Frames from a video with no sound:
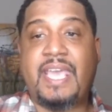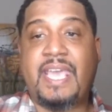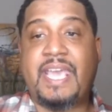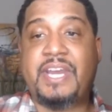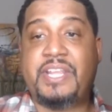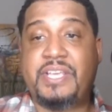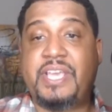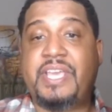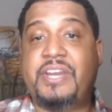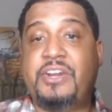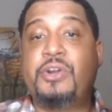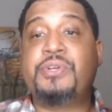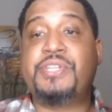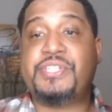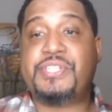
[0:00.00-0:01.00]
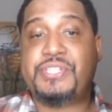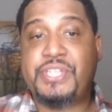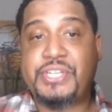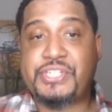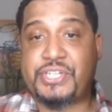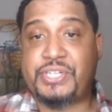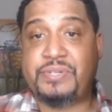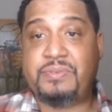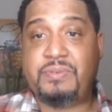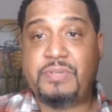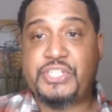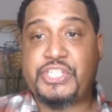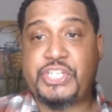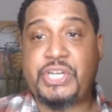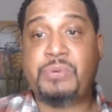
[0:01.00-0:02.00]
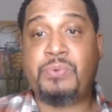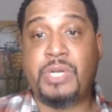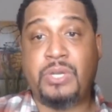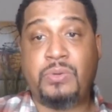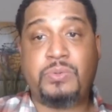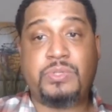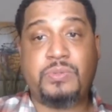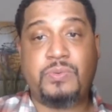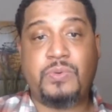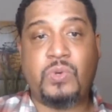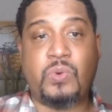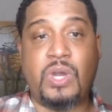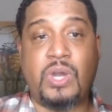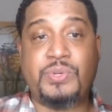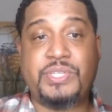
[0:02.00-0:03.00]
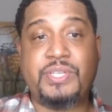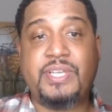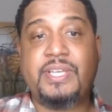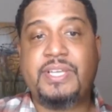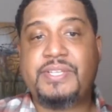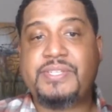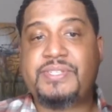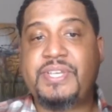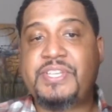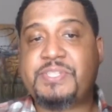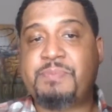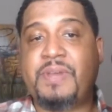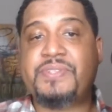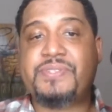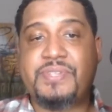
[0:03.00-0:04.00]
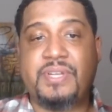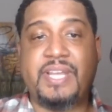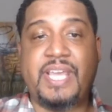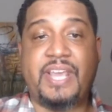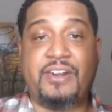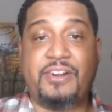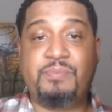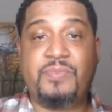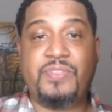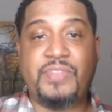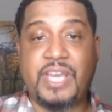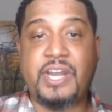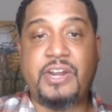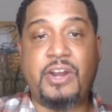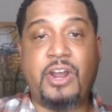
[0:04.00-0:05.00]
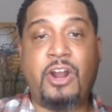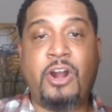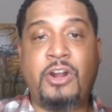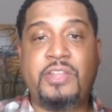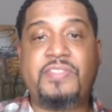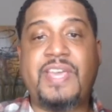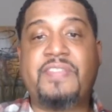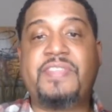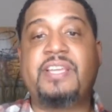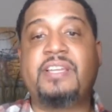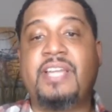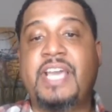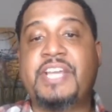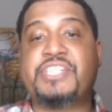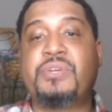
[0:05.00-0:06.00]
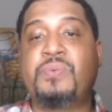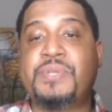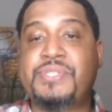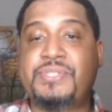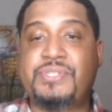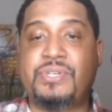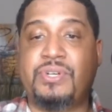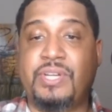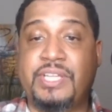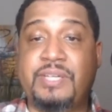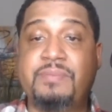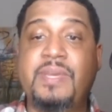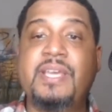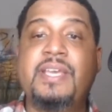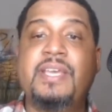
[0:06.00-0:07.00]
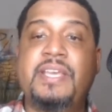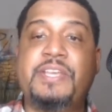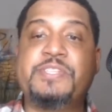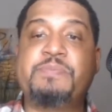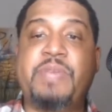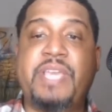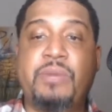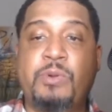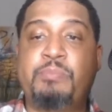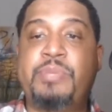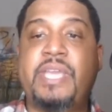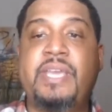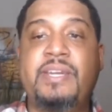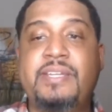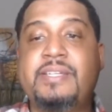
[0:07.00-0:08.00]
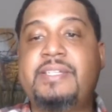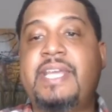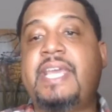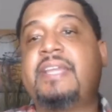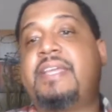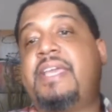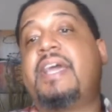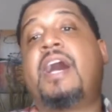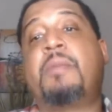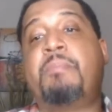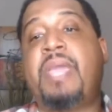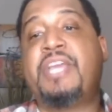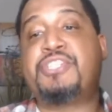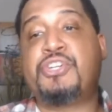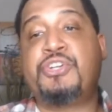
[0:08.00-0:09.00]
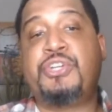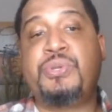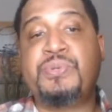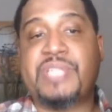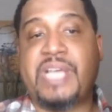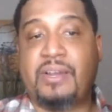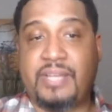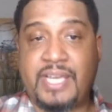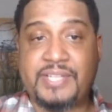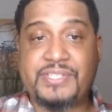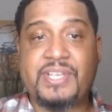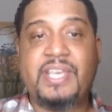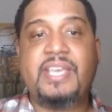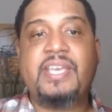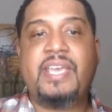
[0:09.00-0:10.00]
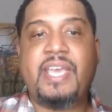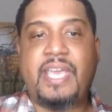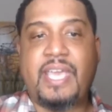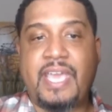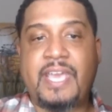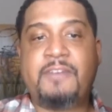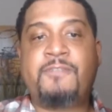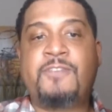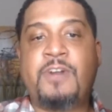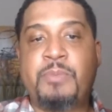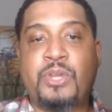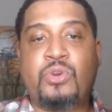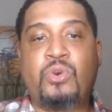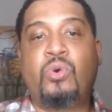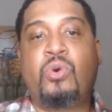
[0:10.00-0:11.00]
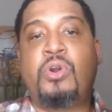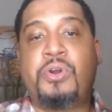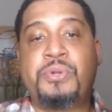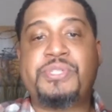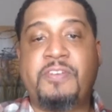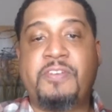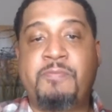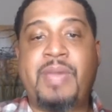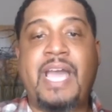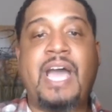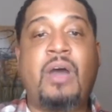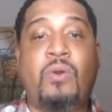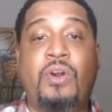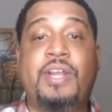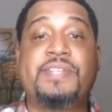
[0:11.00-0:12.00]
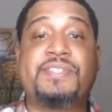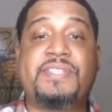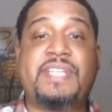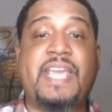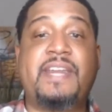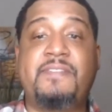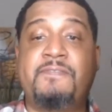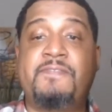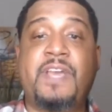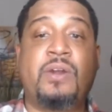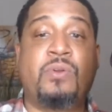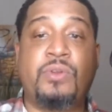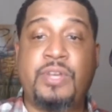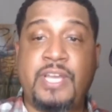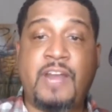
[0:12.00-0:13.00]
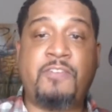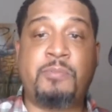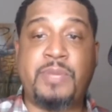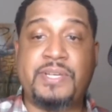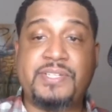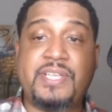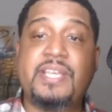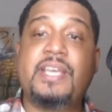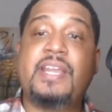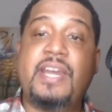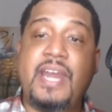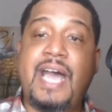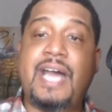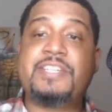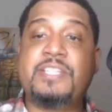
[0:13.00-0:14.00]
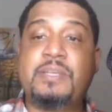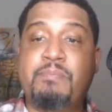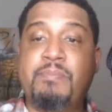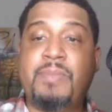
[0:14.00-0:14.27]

And in her decision, she wrote, quote, Six months later, the canard that the election was stolen is being repeated daily on major news outlets and from the quarters of power in state and federal government, not to